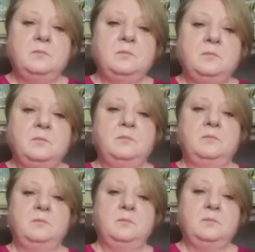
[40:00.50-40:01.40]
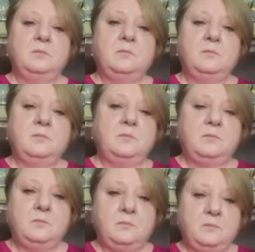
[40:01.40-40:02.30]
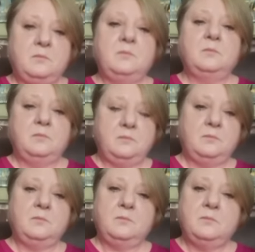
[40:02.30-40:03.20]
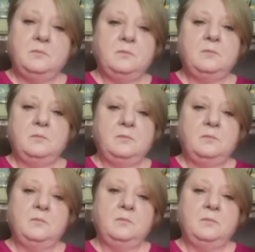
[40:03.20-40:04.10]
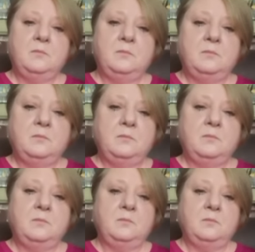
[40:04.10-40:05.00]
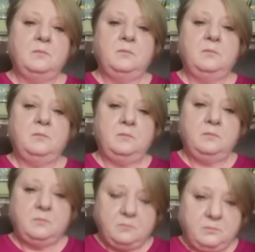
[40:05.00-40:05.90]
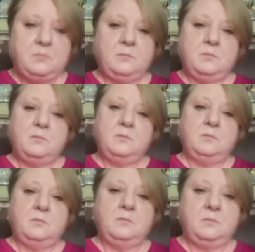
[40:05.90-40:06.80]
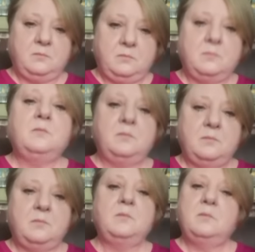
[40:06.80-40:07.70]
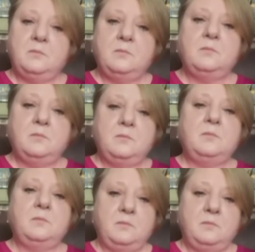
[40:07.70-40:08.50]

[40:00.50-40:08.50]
(not speaking)